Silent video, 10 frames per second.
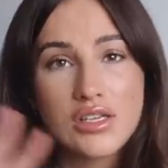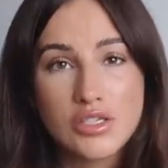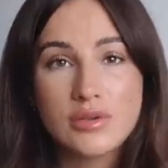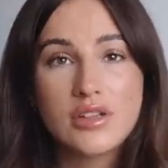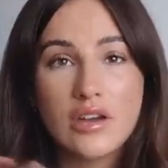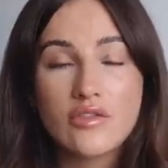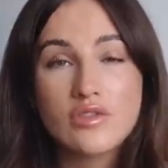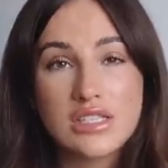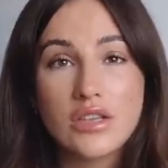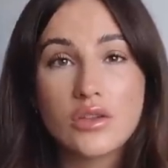So it like
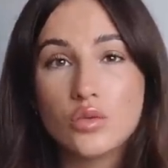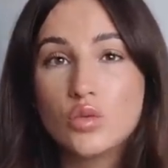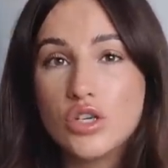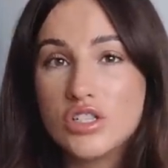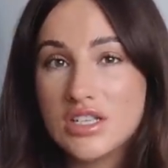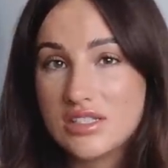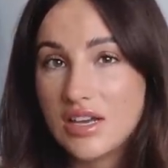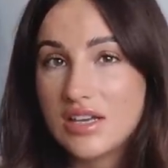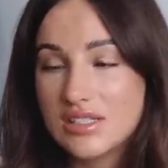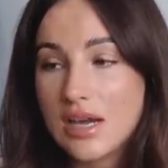obviously the, the wood has
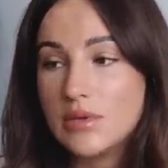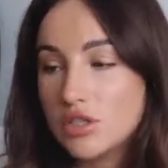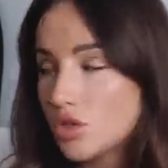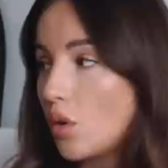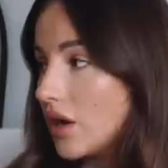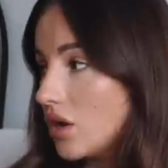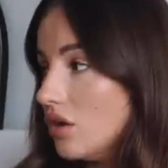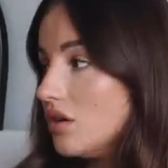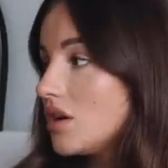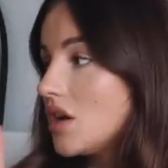like damaged quite a
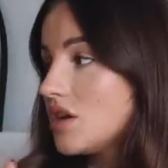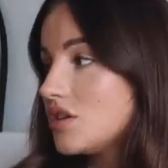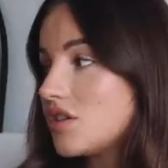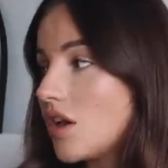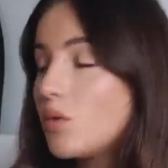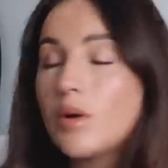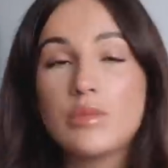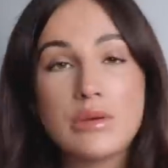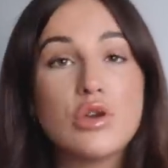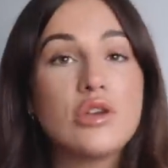lot. So when
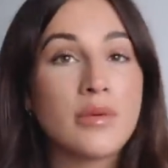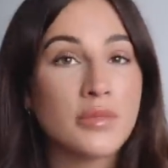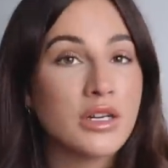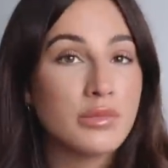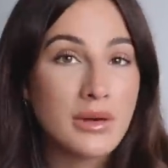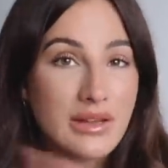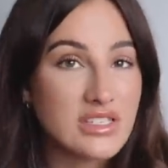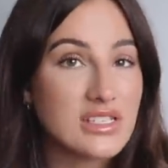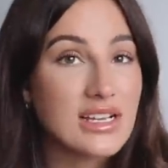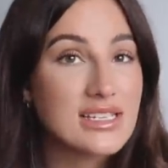we move, I'm gonna probably have
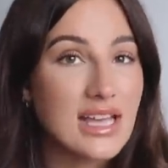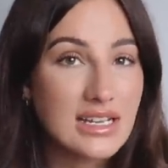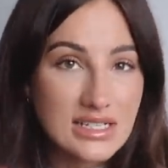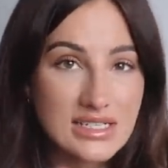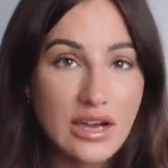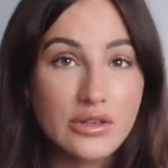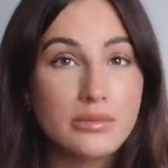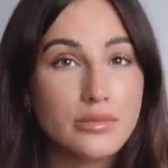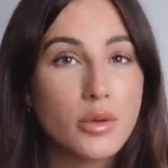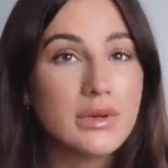to like sand it down
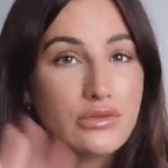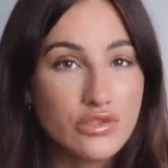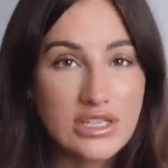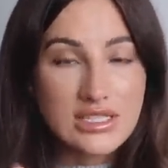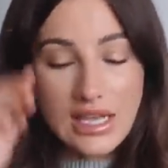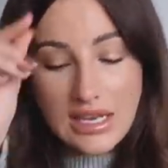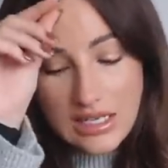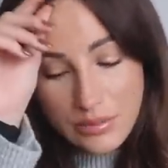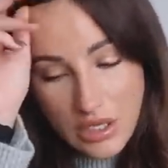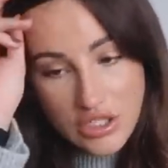and probably restain
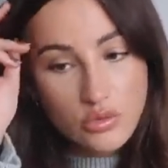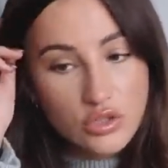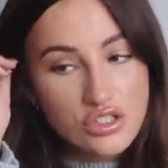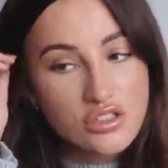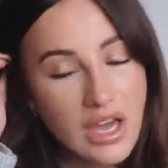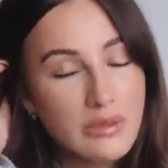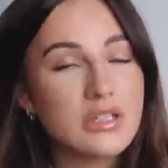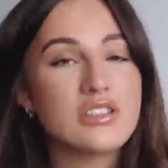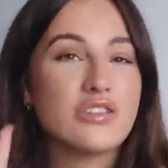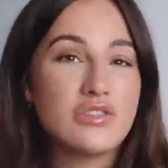it. But I don't want to do that
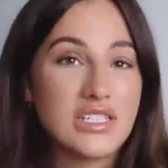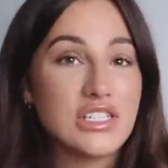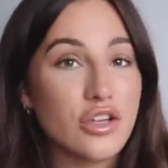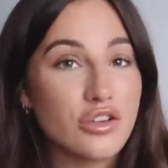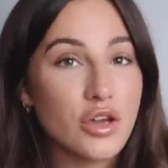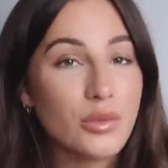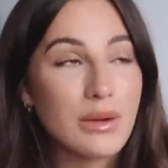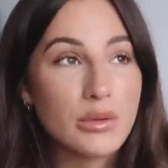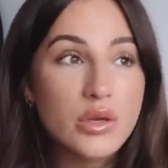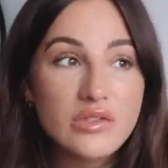because I obviously don't know
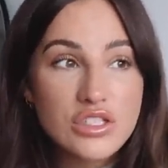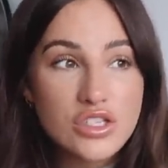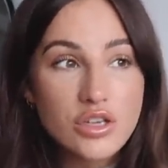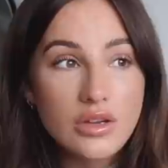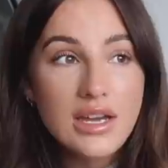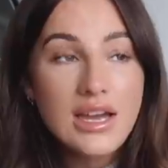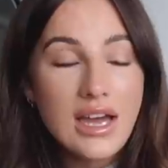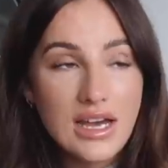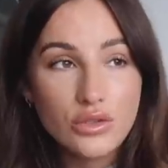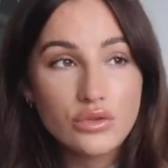where we're moving to,
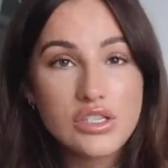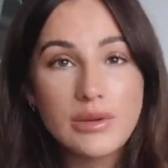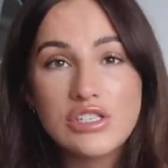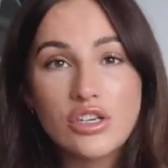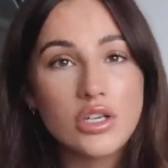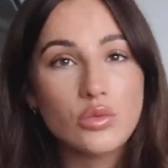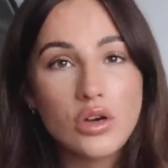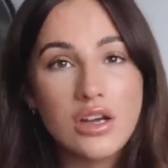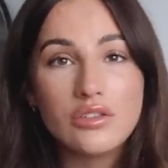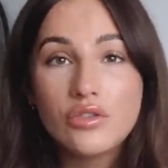and also I don't know
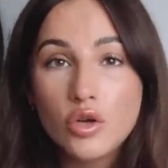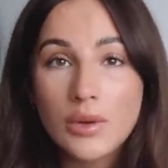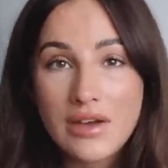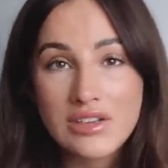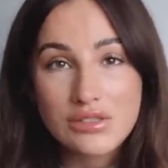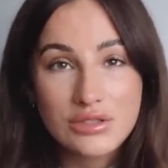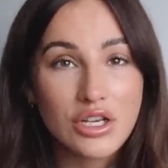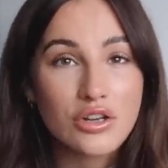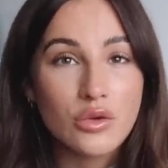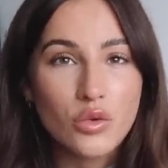what kind of floor we're having, so I
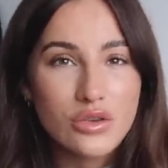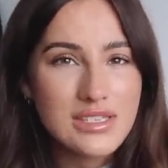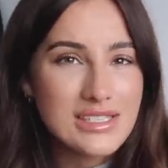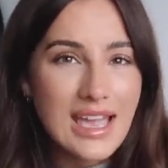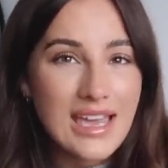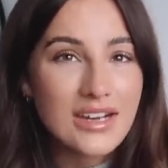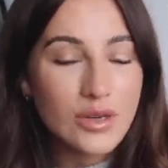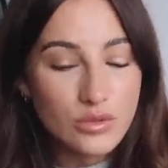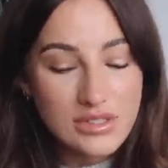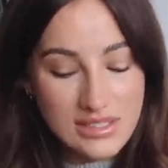don't know what stain
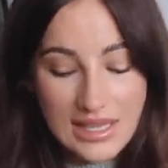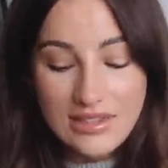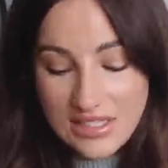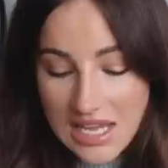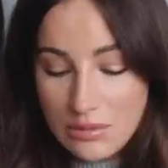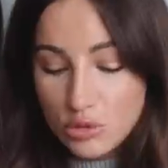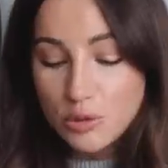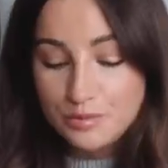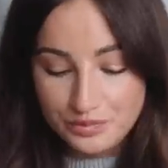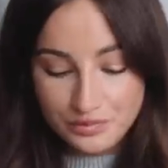I want to stain the table.